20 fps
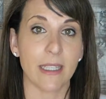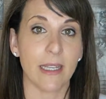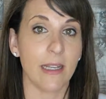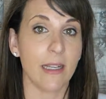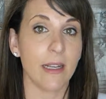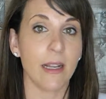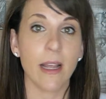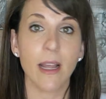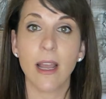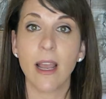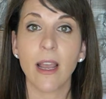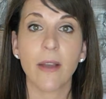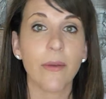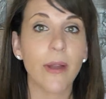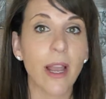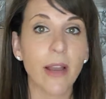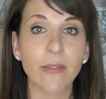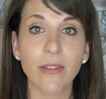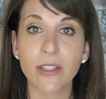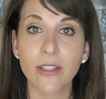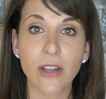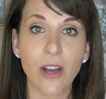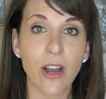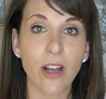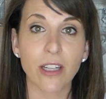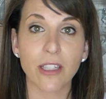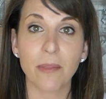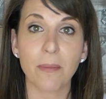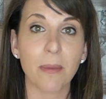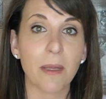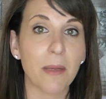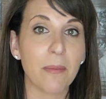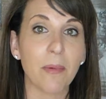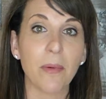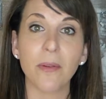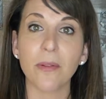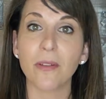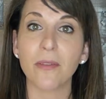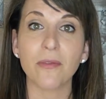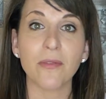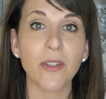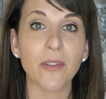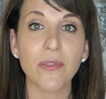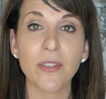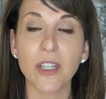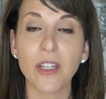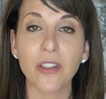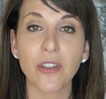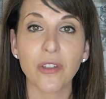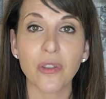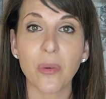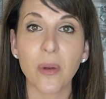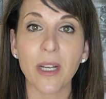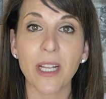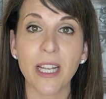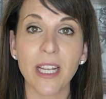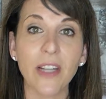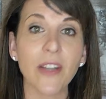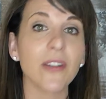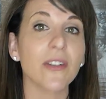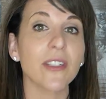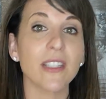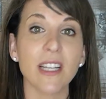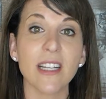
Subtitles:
and we haven't talked to people in 15 or 20 years.